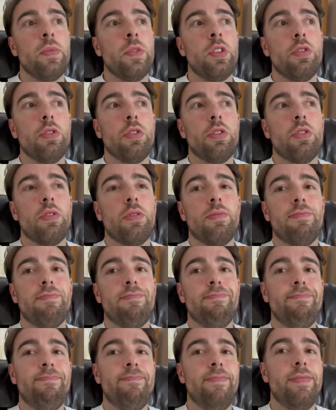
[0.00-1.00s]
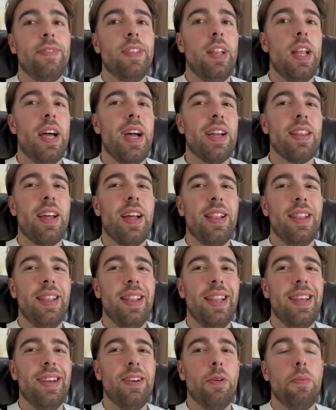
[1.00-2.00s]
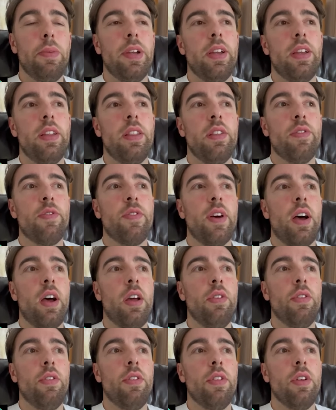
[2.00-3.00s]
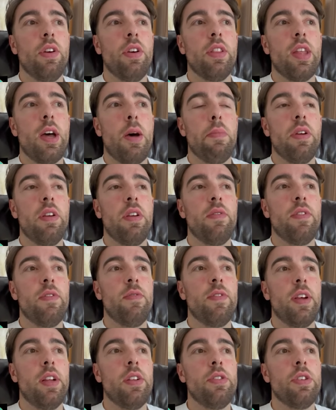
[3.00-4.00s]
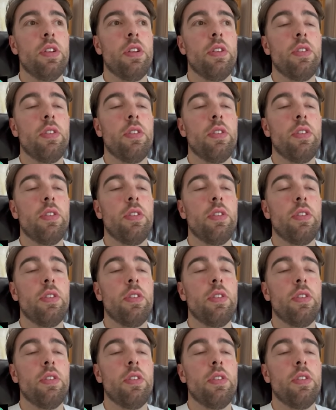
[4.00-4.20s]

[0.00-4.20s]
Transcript: just lacked that little bit in the final third, that bit of invention.